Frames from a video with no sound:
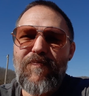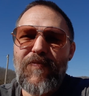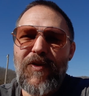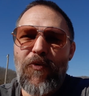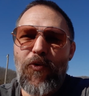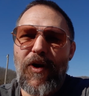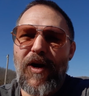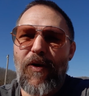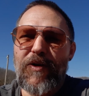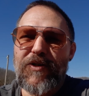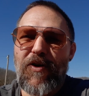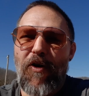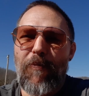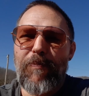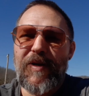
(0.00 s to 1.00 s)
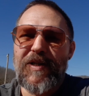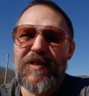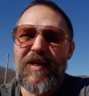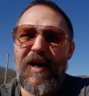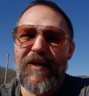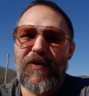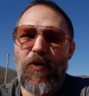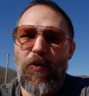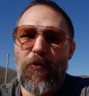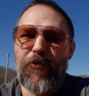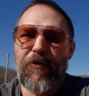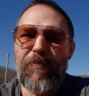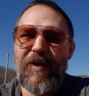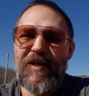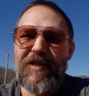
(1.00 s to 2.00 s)
what I always call B-side gold or
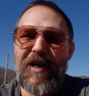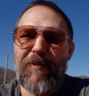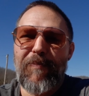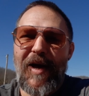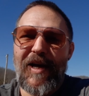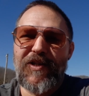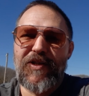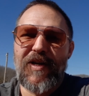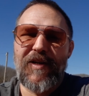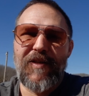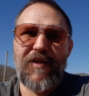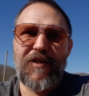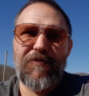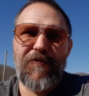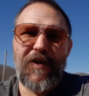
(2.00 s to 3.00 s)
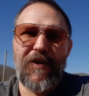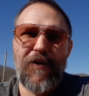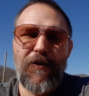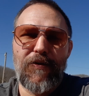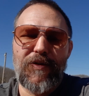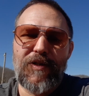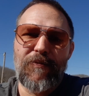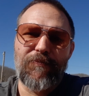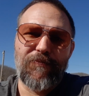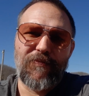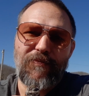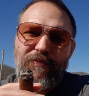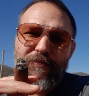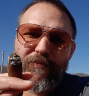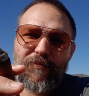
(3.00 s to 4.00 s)
B-side magic into these videos.
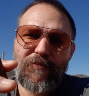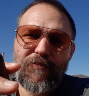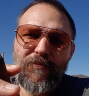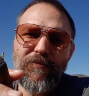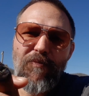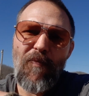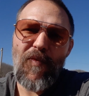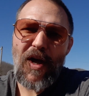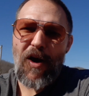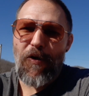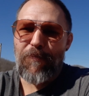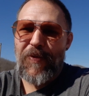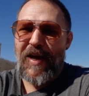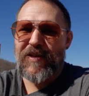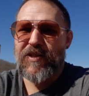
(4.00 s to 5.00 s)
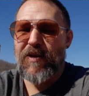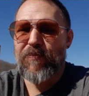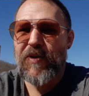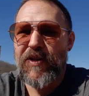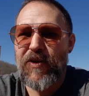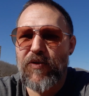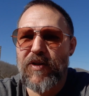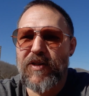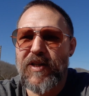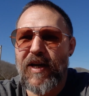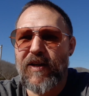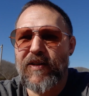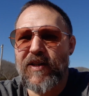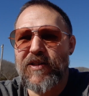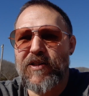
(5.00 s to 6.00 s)
I hope that's something you can take.
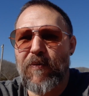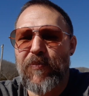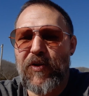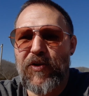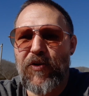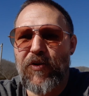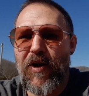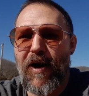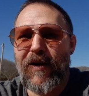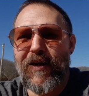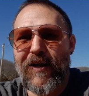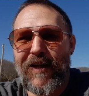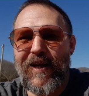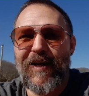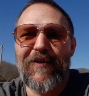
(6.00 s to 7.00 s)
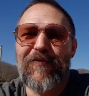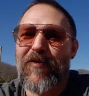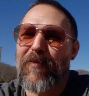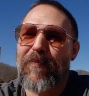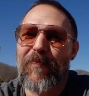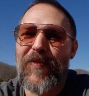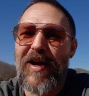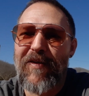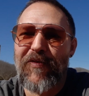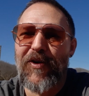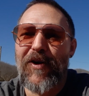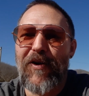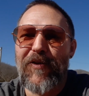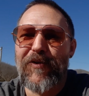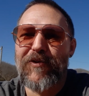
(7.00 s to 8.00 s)
That's something you're not going to get from every
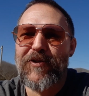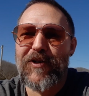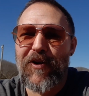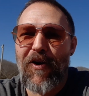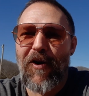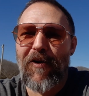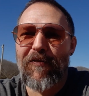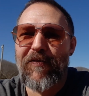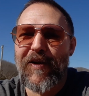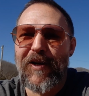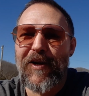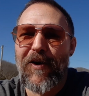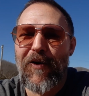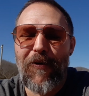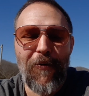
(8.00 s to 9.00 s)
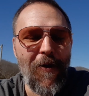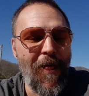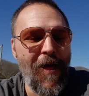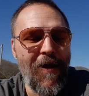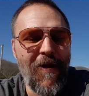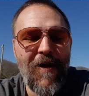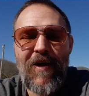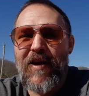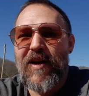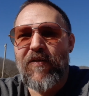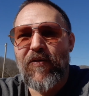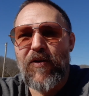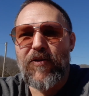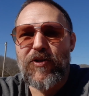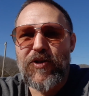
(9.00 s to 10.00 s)
other cigar video, every
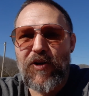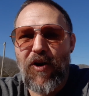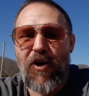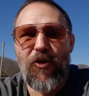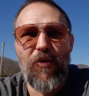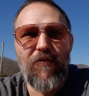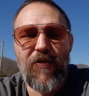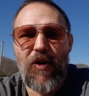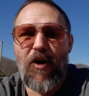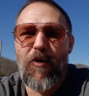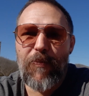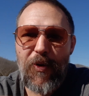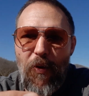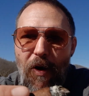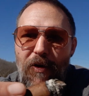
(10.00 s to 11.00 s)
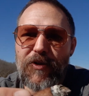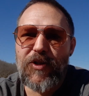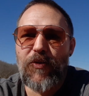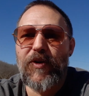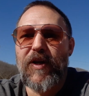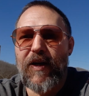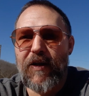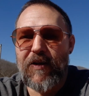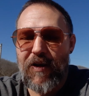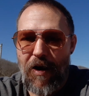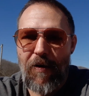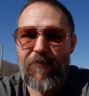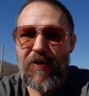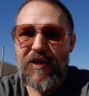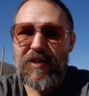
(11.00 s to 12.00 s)
other cigar review. I hope you also get,
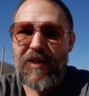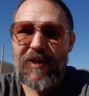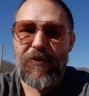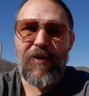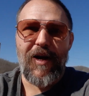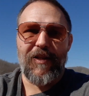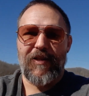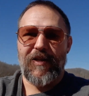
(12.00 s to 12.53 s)
obviously, right,